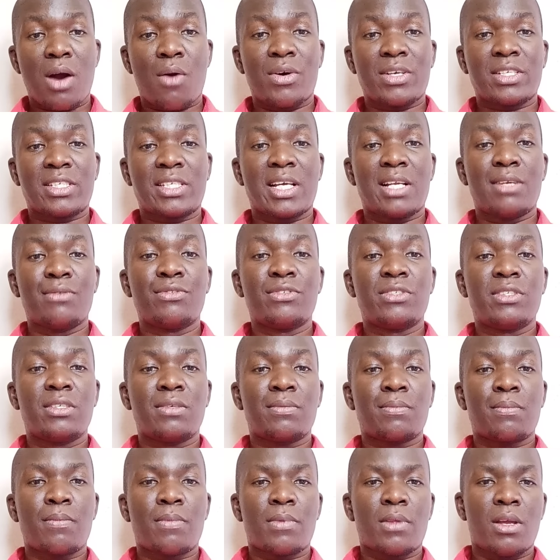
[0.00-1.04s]
ourselves
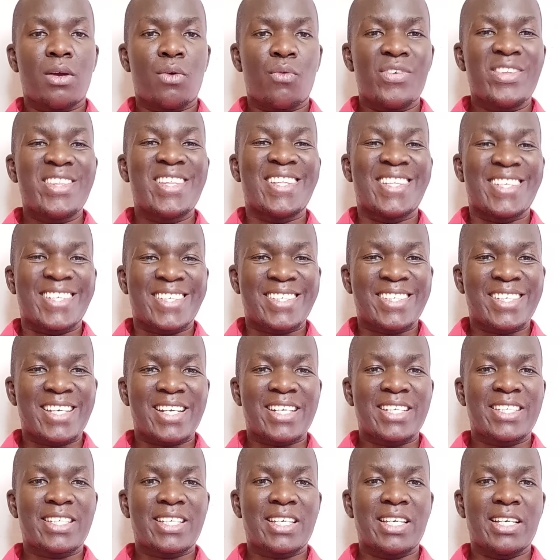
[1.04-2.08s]
with the necessary
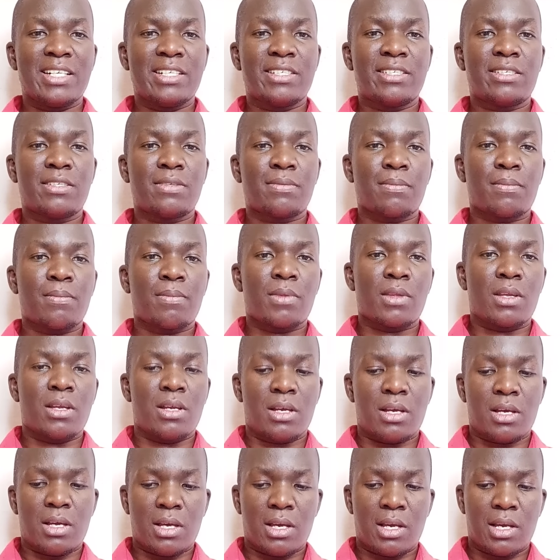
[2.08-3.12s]
skills
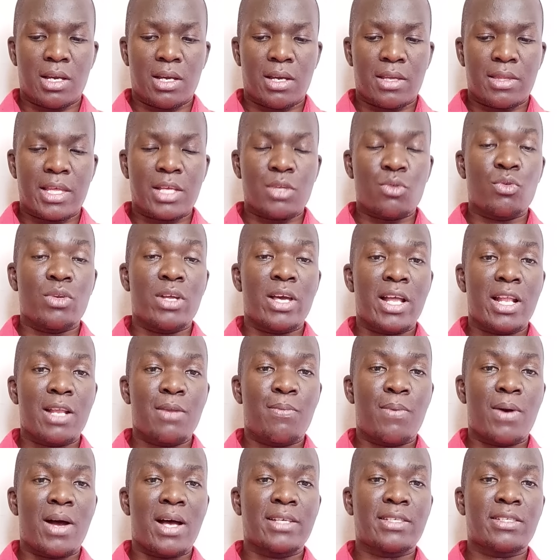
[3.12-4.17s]
that will
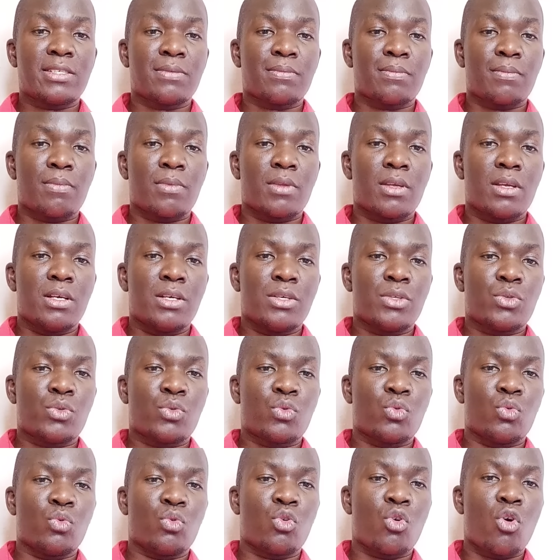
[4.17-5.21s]
help us
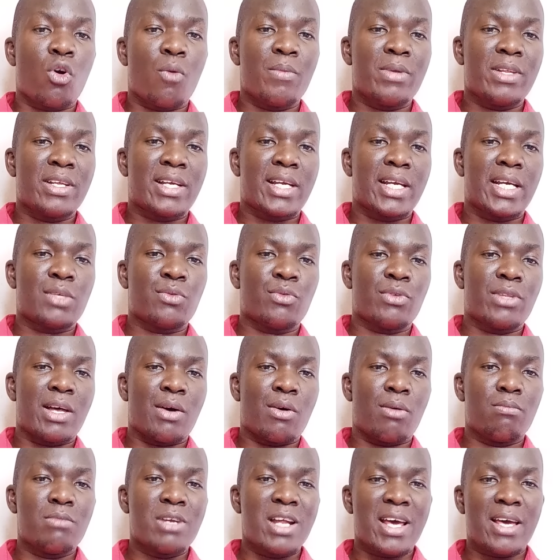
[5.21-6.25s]
to communicate with
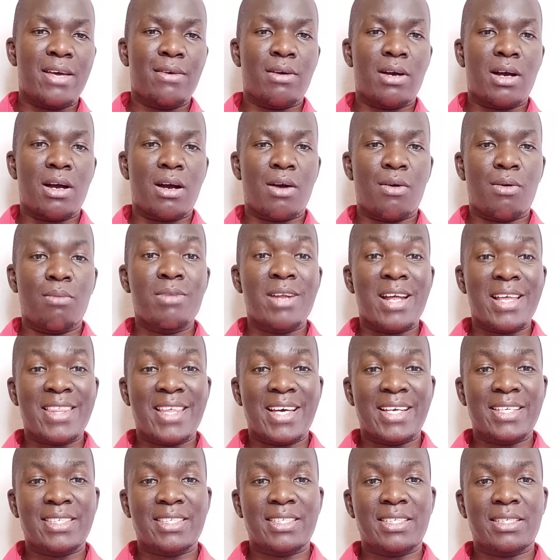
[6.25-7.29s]
our
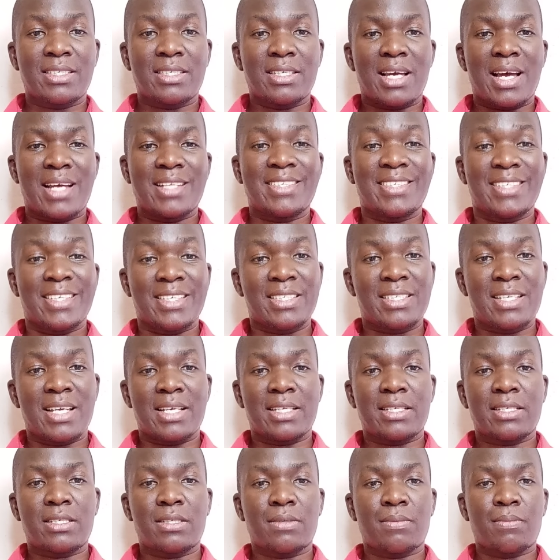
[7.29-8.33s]
brothers and
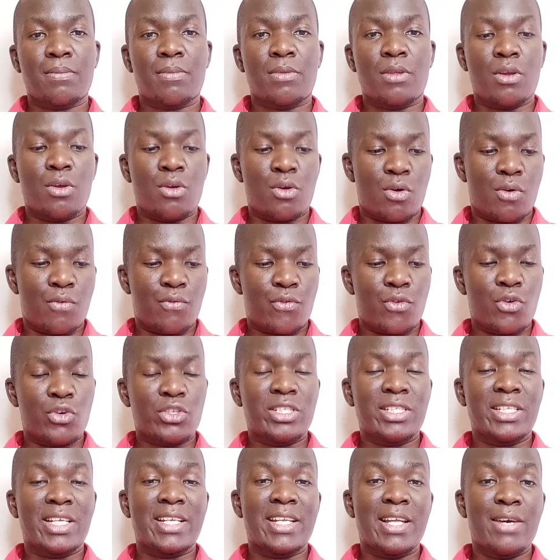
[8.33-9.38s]
sisters, of course,
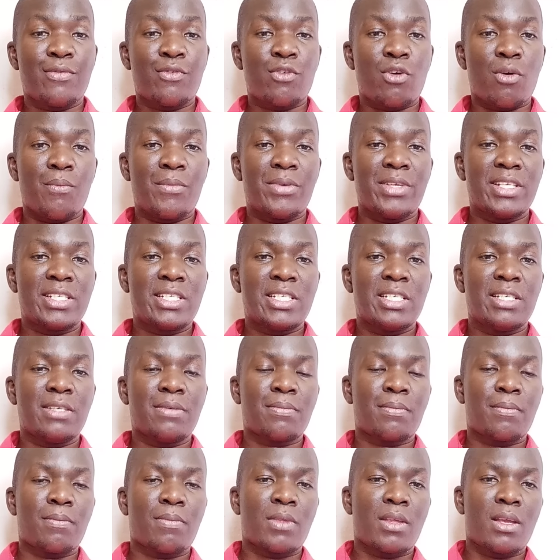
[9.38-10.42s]
in the deaf community
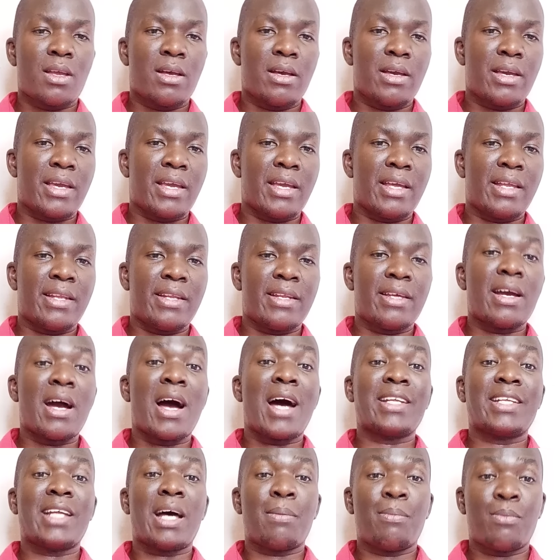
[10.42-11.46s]
in
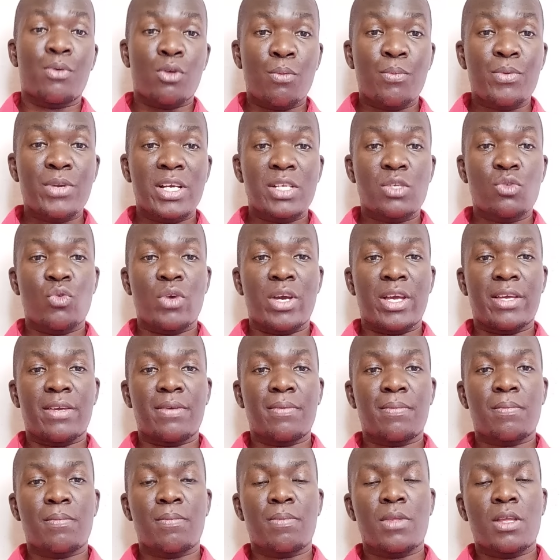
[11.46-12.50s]
an appropriate way.
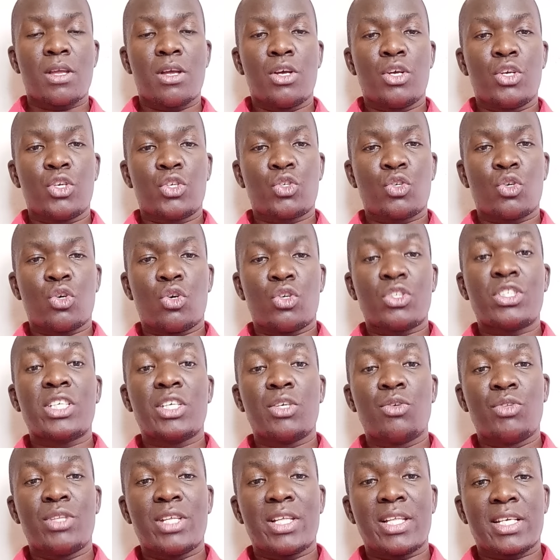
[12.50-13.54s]
So see
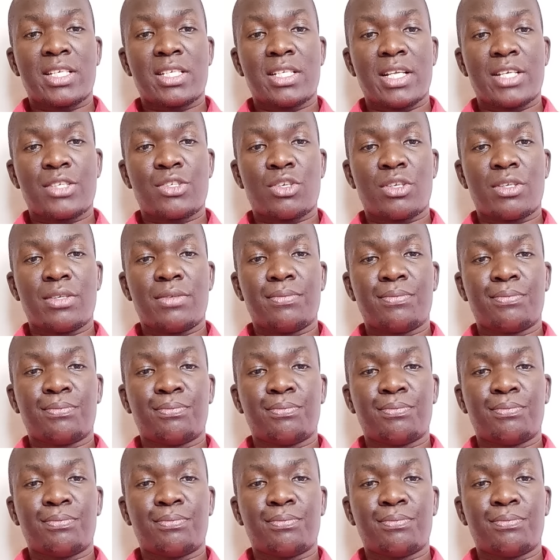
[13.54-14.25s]
you in the next lesson.